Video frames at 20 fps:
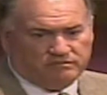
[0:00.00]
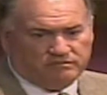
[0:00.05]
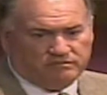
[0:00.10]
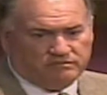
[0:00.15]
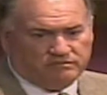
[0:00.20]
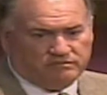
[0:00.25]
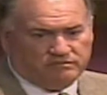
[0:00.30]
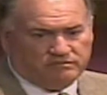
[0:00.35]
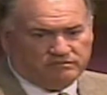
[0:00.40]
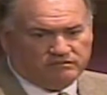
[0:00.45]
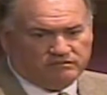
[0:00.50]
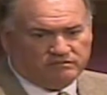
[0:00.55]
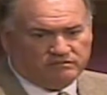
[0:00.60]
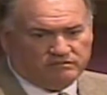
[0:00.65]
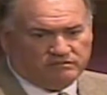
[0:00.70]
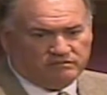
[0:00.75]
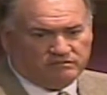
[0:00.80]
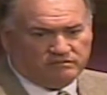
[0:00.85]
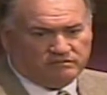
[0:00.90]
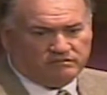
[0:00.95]

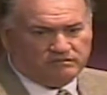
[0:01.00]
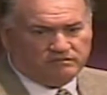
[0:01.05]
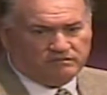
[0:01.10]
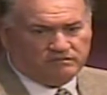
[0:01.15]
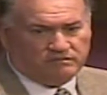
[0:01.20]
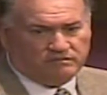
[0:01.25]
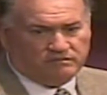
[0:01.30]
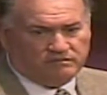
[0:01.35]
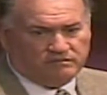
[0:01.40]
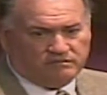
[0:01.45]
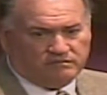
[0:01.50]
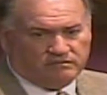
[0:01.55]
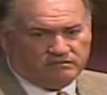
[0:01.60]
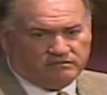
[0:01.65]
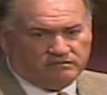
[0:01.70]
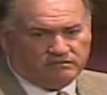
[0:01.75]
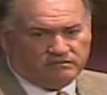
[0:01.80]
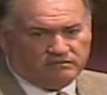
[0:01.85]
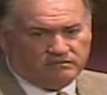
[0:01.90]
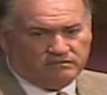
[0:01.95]

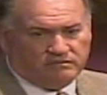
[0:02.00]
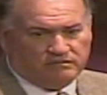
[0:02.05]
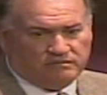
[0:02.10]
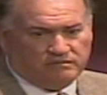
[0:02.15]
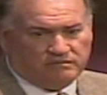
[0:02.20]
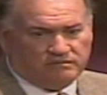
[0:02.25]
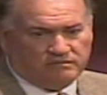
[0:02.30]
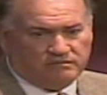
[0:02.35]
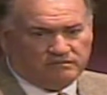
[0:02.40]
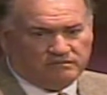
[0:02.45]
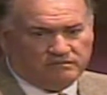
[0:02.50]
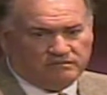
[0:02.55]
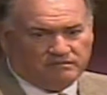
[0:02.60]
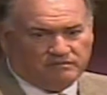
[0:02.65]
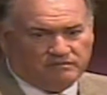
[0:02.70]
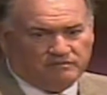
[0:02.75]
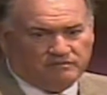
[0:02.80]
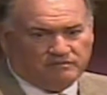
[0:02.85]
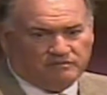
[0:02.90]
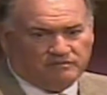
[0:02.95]

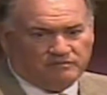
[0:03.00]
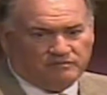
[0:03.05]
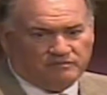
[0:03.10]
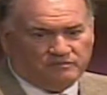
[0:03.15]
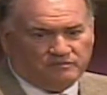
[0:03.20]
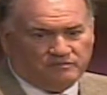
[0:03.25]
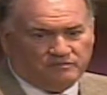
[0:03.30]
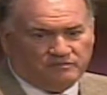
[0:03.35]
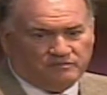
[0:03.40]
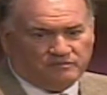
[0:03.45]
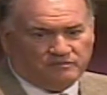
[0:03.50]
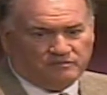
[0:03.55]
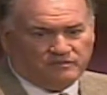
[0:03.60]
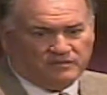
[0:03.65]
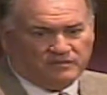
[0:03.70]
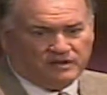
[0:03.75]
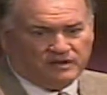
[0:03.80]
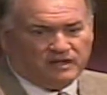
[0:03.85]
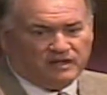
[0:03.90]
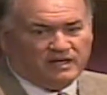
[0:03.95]

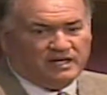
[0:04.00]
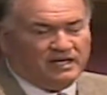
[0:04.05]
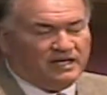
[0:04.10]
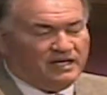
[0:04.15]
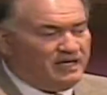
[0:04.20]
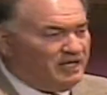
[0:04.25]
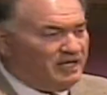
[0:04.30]
Nothing is said.